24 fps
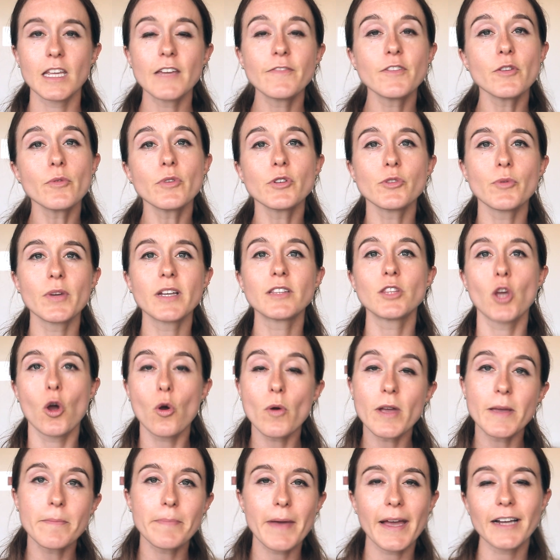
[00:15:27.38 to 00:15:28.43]
If you were doing
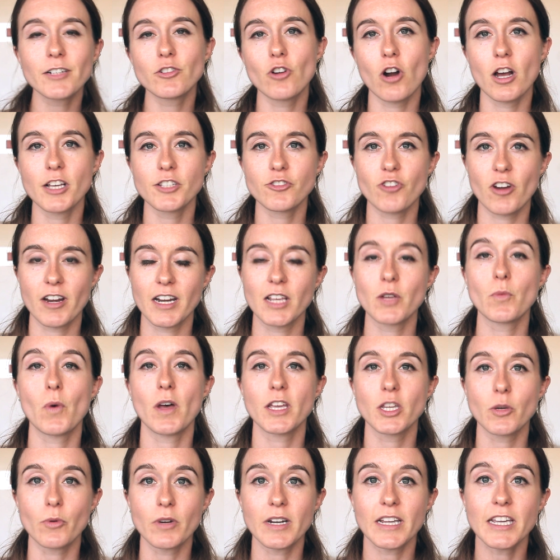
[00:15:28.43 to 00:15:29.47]
low impact cross training while
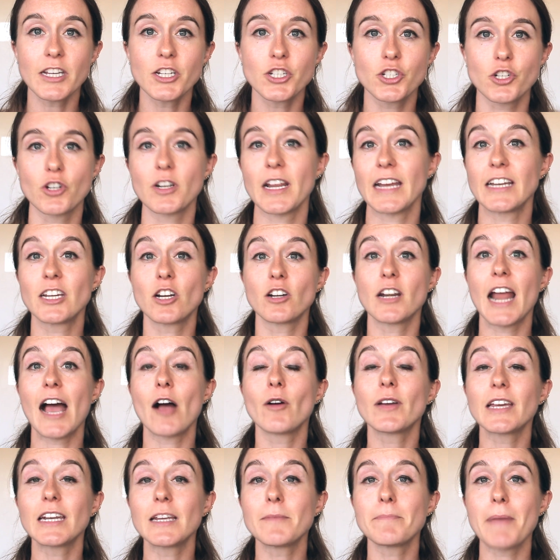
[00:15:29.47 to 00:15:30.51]
you were injured and you're
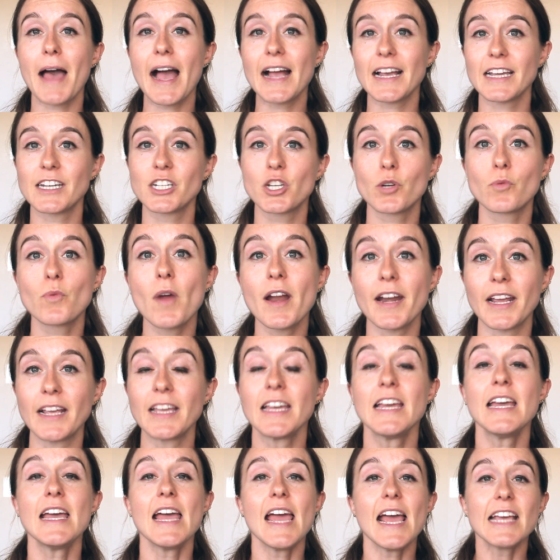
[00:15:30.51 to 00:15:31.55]
now getting back into running,
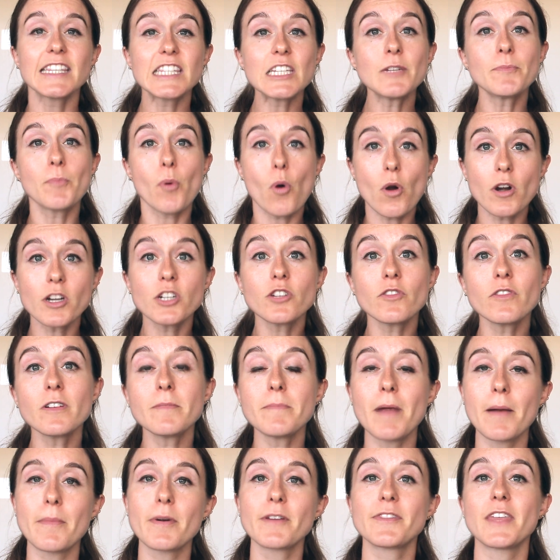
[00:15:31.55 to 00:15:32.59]
it's important to
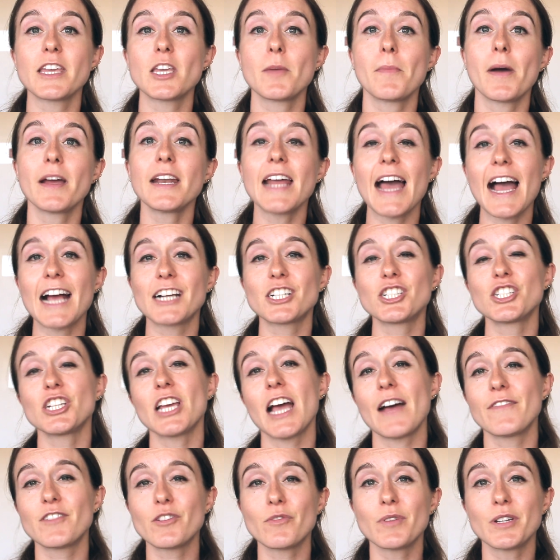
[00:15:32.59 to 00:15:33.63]
remember that you might actually
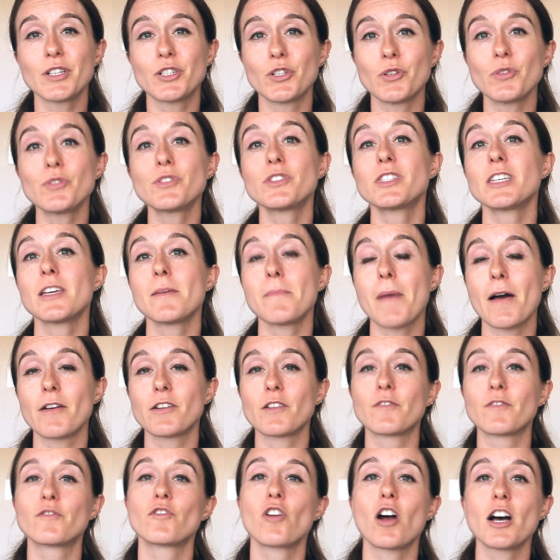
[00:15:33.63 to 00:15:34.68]
have to reduce the amount
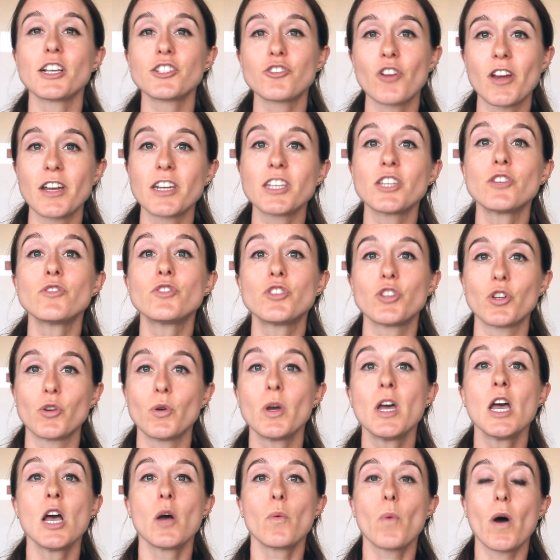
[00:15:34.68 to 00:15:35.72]
of cross training you do
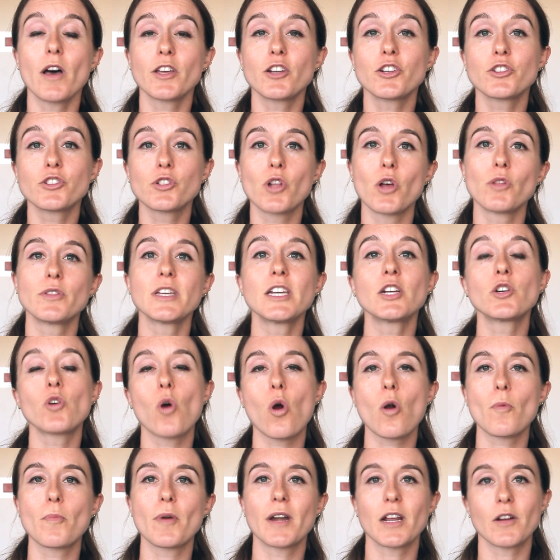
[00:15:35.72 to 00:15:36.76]
while you're slowly
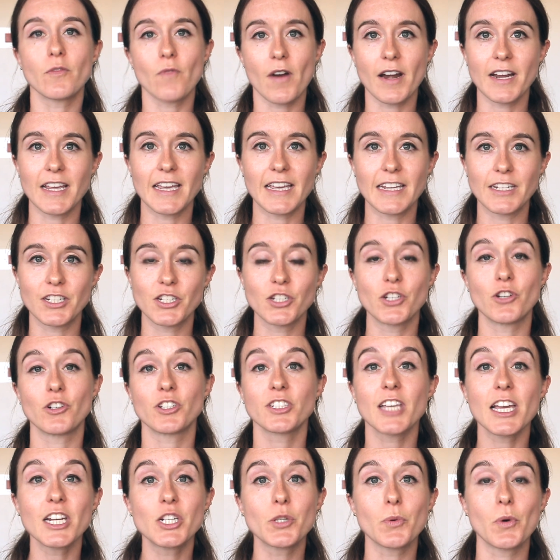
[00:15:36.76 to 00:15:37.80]
incorporating running into your
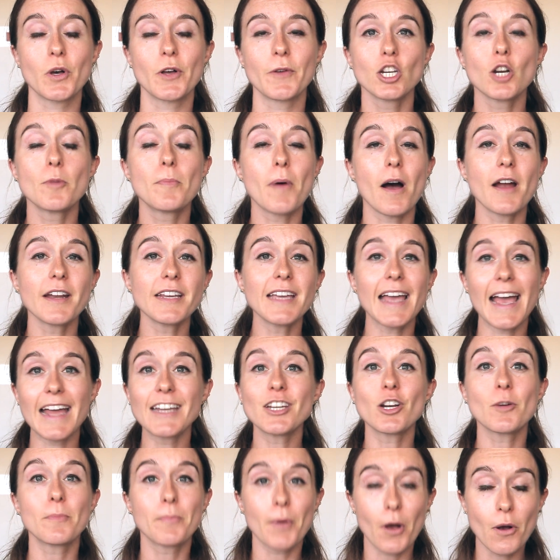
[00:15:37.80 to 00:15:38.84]
schedule. Your body and
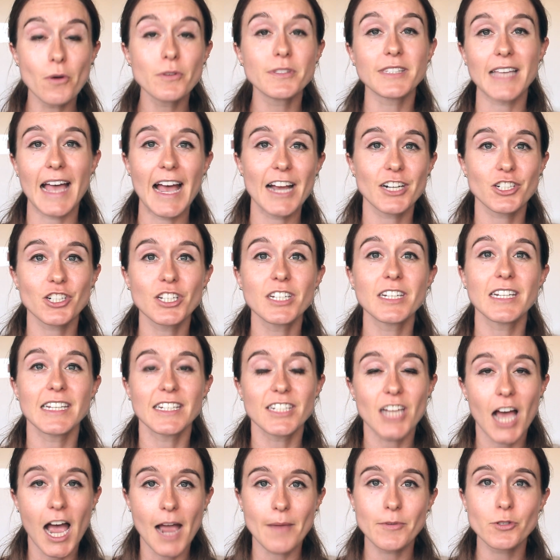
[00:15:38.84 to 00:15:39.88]
your bones actually need
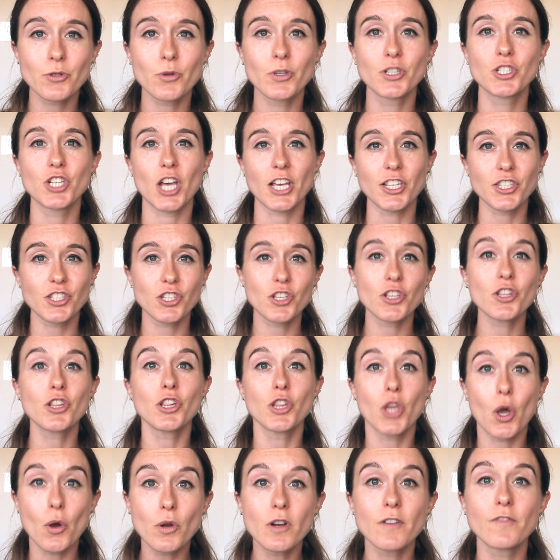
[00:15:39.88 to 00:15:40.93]
time to adjust to the
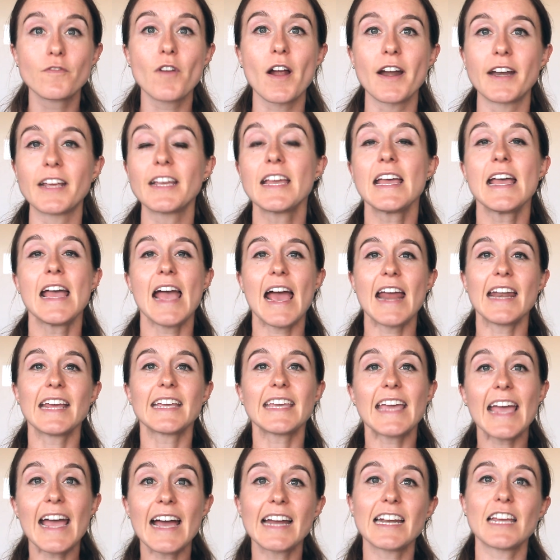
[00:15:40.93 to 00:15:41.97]
load of running, and it
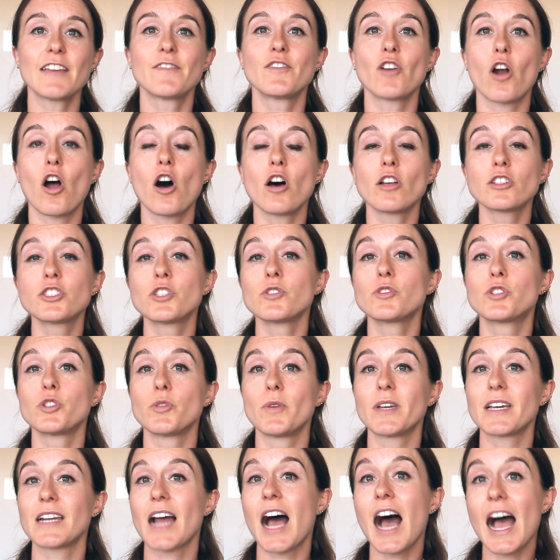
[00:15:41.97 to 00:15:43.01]
can't if you're also
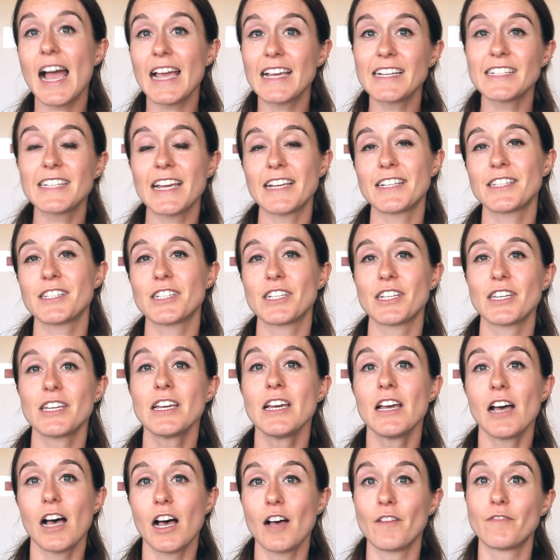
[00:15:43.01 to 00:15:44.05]
doing a high intensity
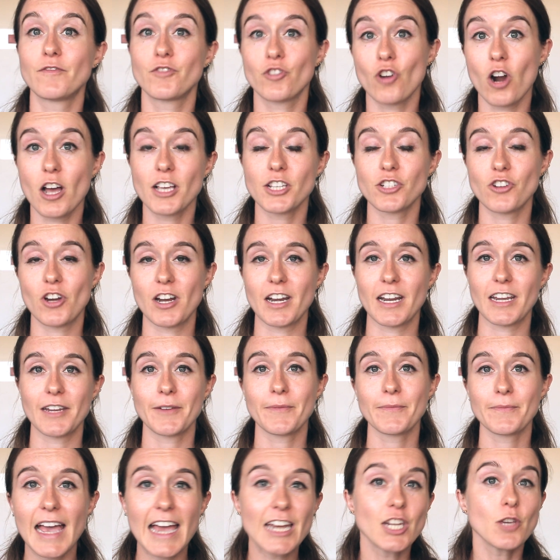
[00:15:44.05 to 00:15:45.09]
of cross training.
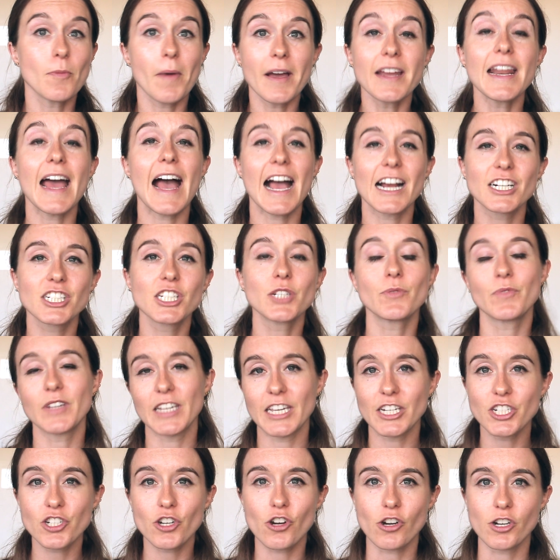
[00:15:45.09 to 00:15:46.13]
And you might actually
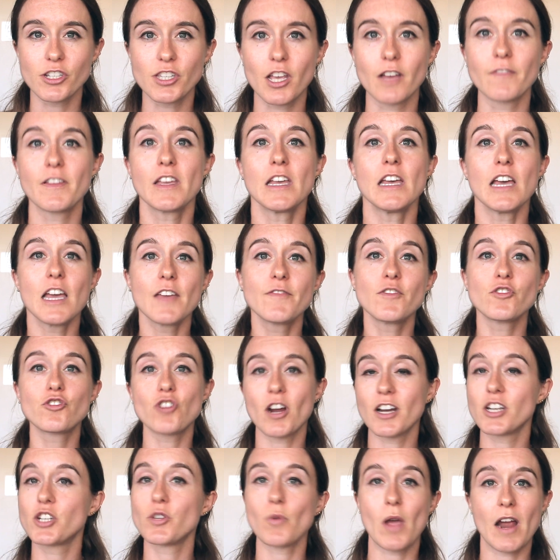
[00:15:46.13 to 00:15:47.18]
re-injure yourself if you
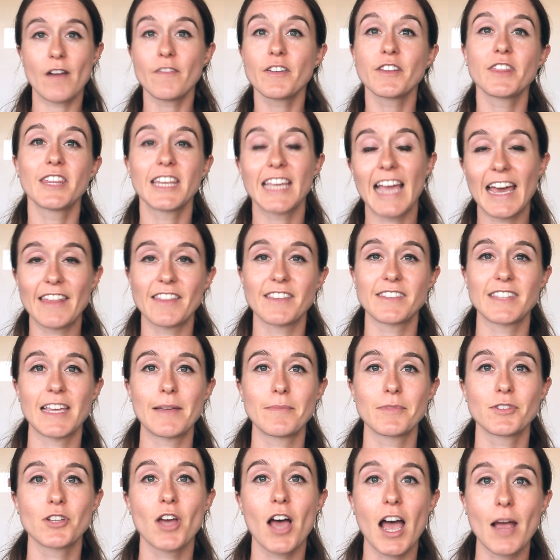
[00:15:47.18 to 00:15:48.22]
try to do everything at the
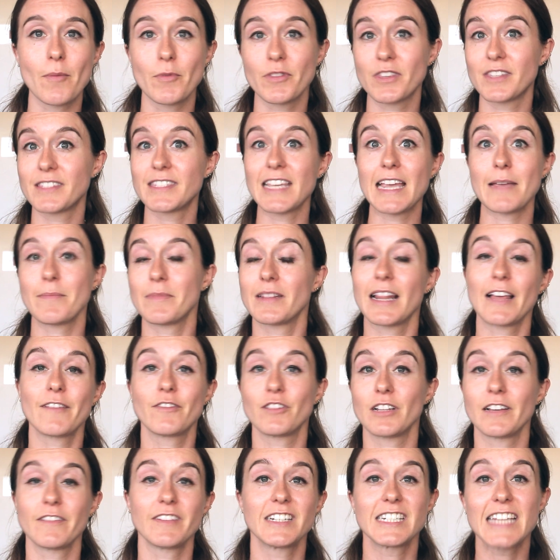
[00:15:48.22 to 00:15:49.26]
same time with the same
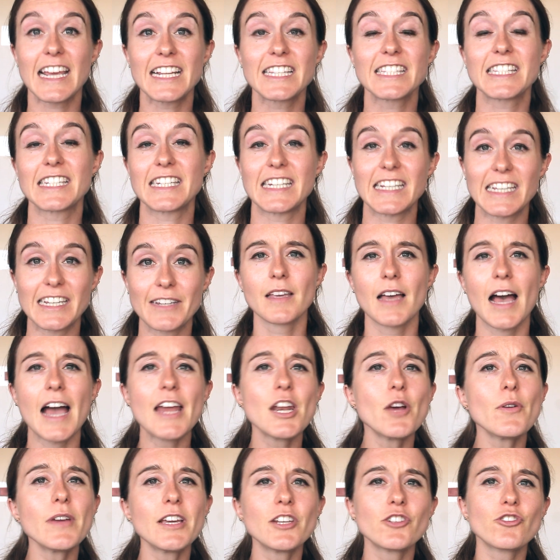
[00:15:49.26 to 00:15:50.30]
level of intensity. I
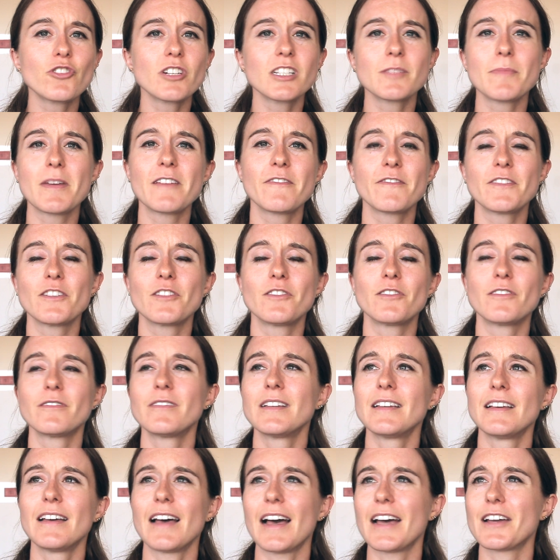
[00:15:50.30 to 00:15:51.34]
know injuries may
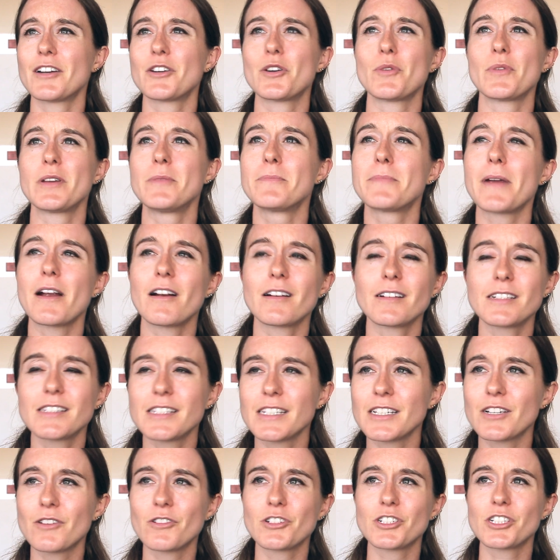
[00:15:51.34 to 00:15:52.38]
feel
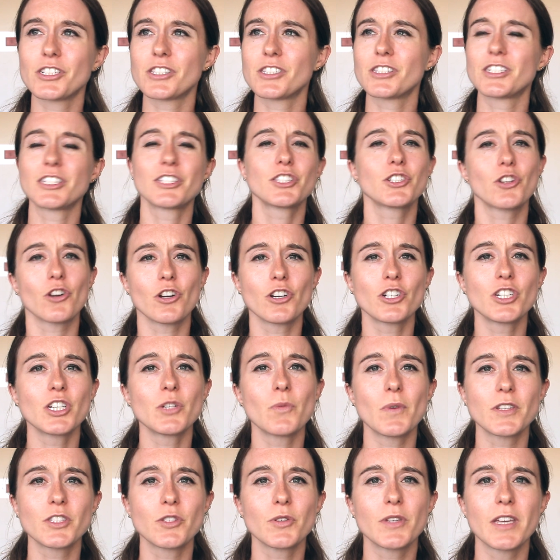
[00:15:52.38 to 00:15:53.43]
embarrassing or just discouraging
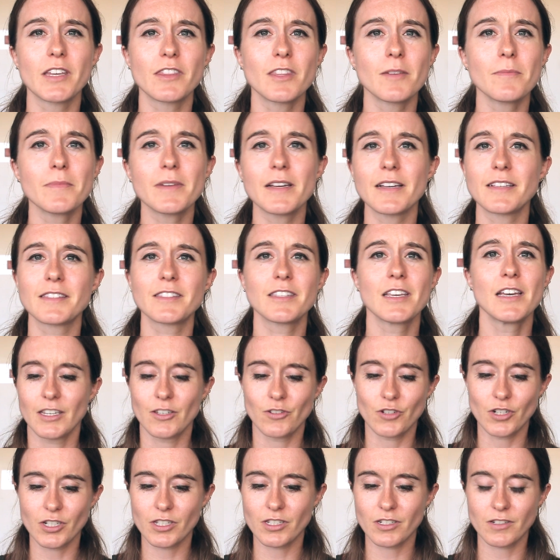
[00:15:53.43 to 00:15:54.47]
once you get them because
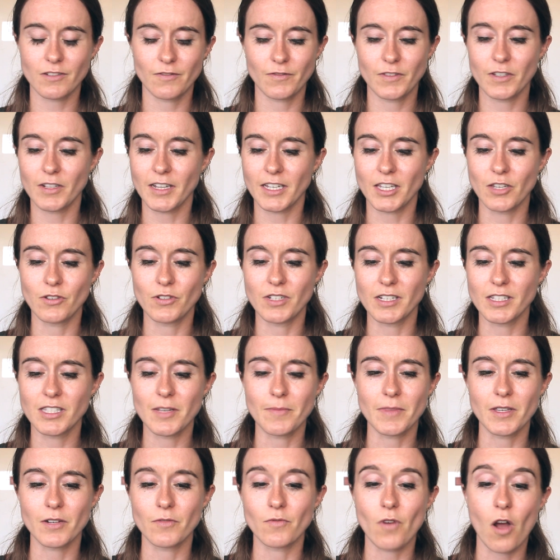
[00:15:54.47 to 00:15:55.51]
you just feel like you did
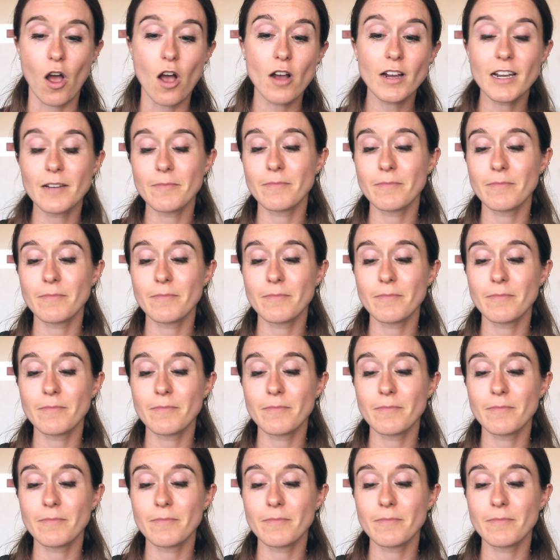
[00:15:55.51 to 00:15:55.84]
something wrong.